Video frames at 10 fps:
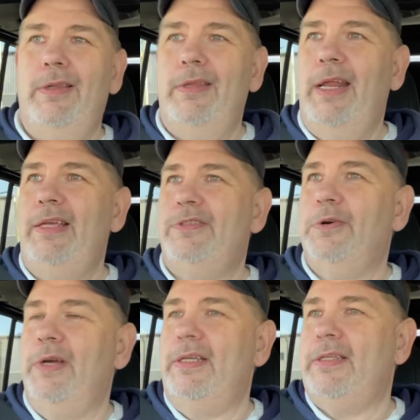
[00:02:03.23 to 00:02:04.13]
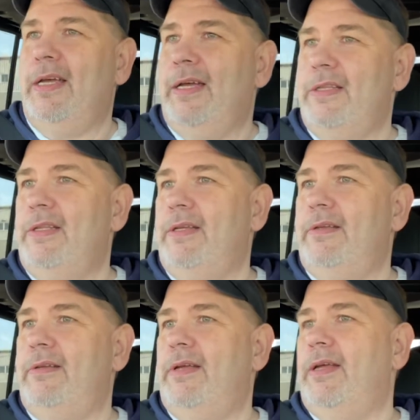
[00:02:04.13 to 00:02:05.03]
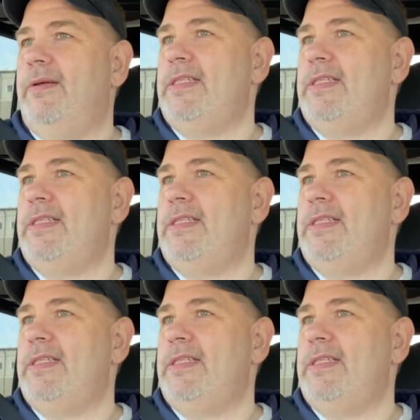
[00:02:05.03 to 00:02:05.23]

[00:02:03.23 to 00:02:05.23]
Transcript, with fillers: today's story is I got a